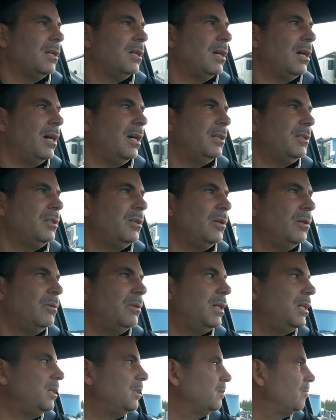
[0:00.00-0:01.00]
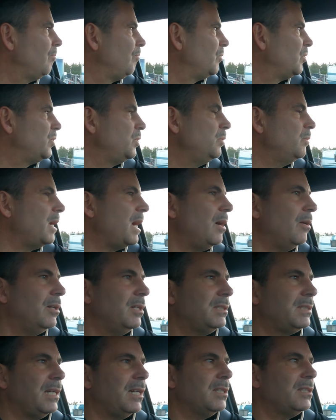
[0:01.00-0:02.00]
I'd go 2
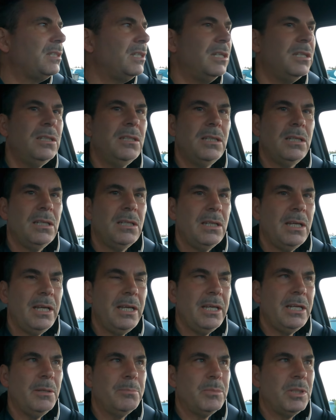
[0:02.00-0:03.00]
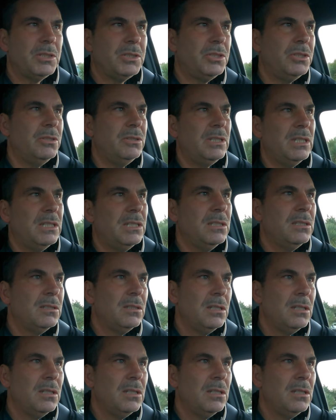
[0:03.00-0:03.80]
hours out there, hit up the tuna,